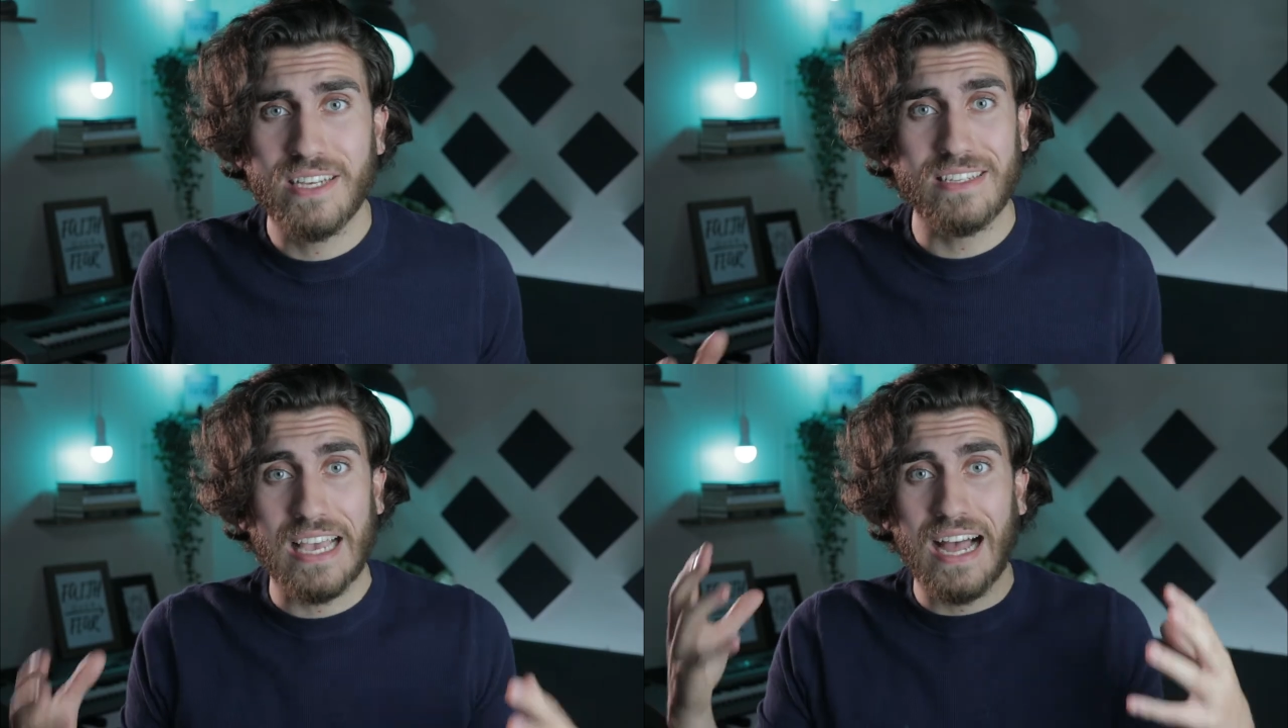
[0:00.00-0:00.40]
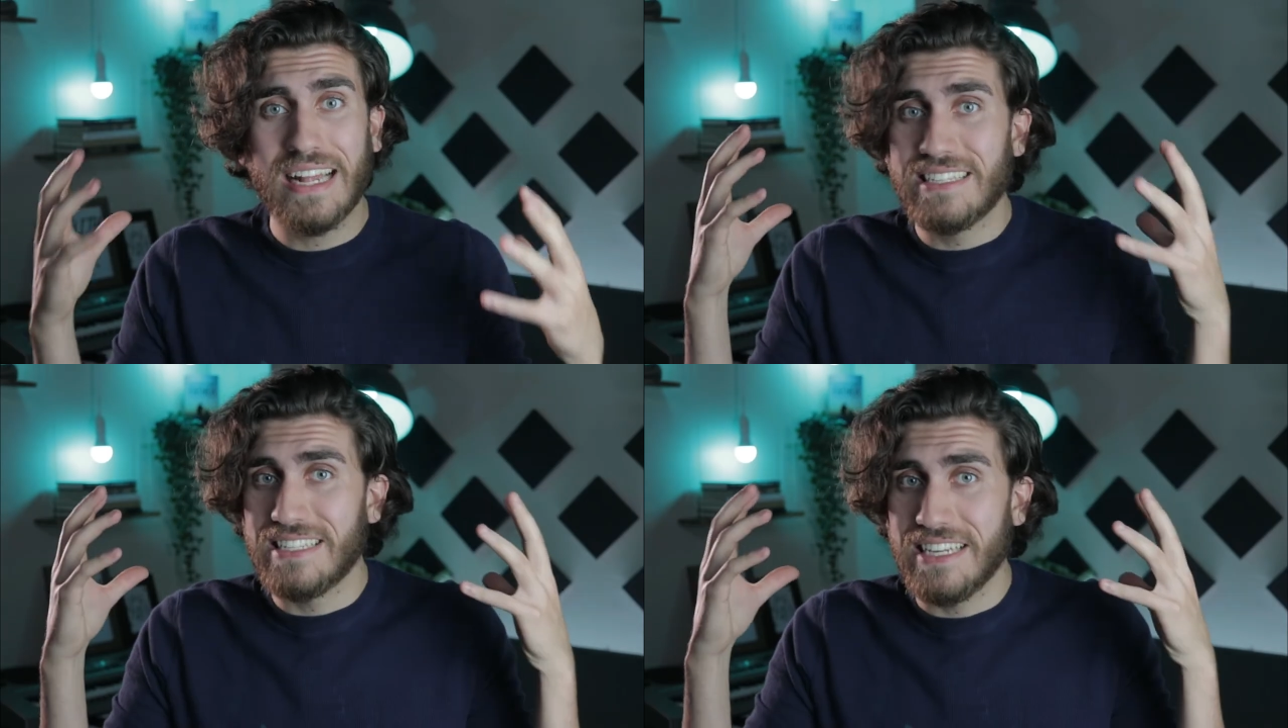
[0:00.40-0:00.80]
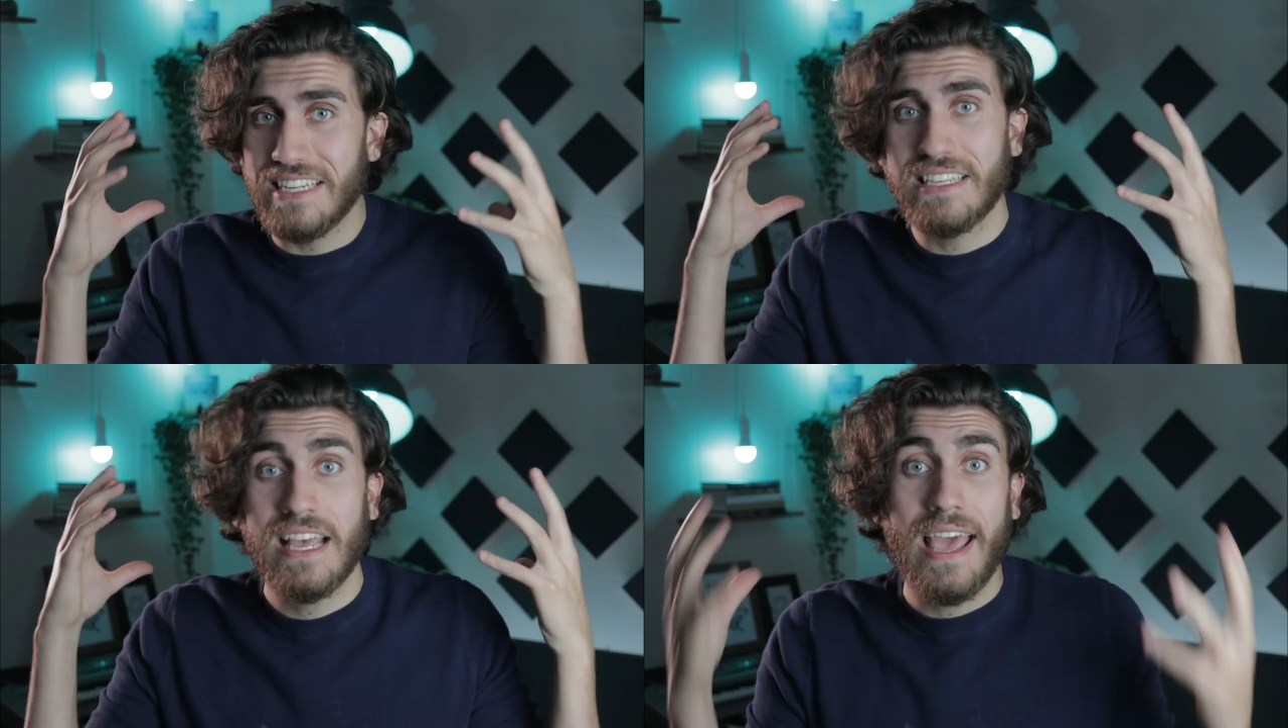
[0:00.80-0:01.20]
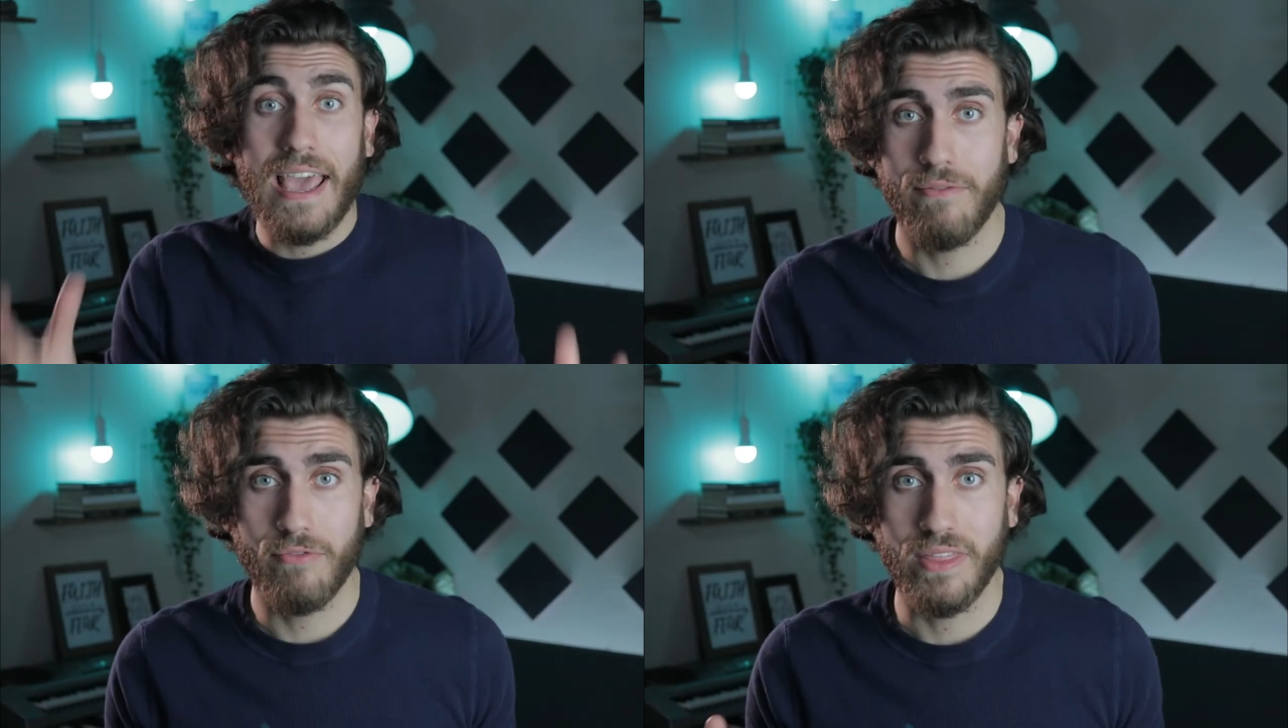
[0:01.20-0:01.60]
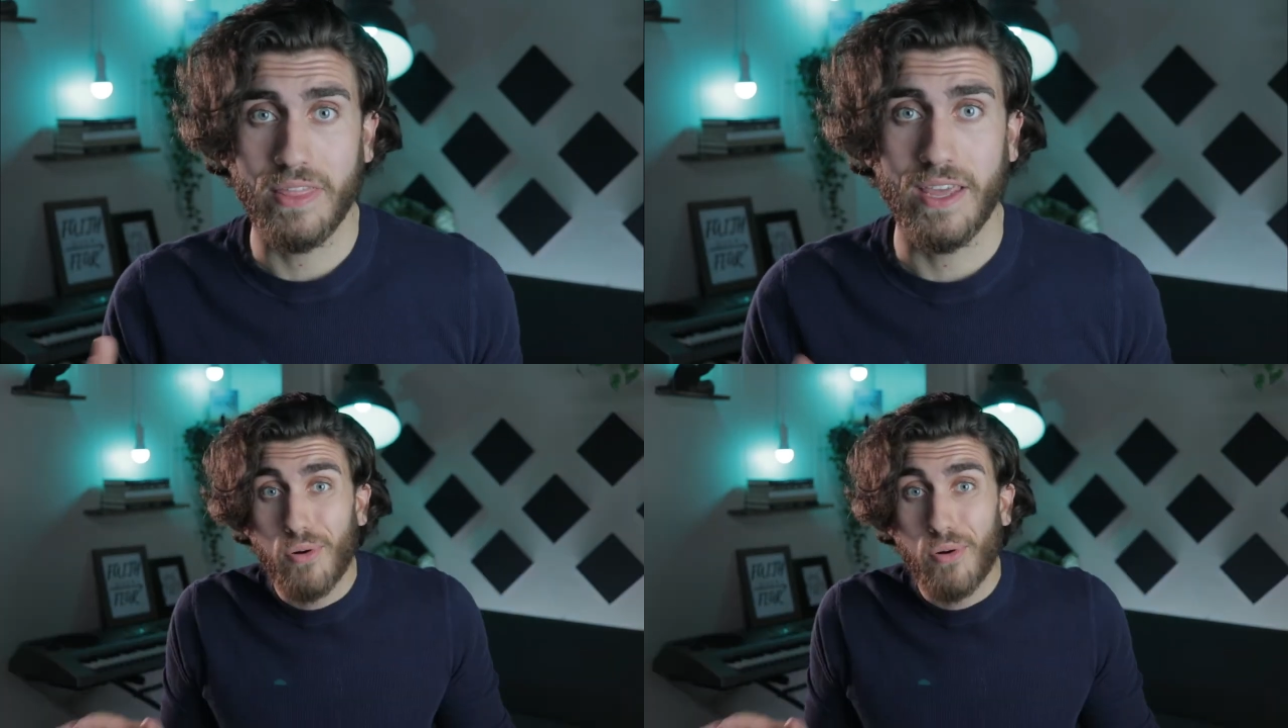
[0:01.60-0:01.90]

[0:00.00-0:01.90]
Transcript: because God sees everything.